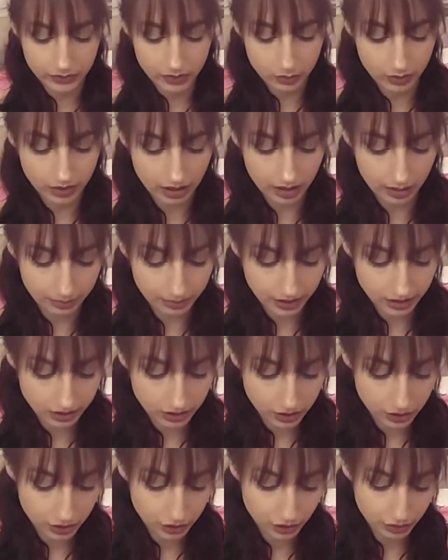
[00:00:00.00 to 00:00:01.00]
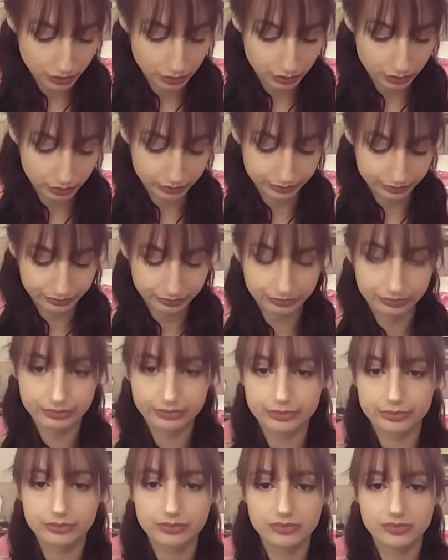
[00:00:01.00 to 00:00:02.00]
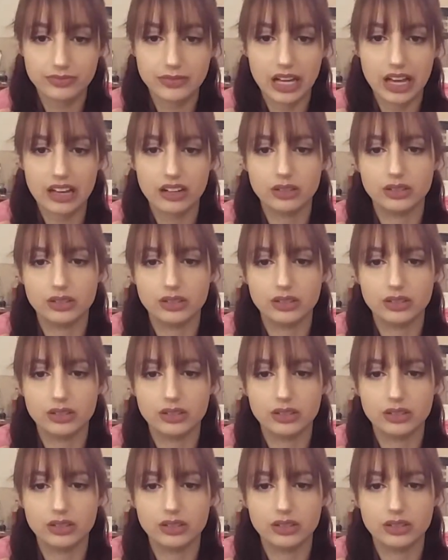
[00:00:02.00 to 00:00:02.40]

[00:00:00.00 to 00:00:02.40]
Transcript: without being too I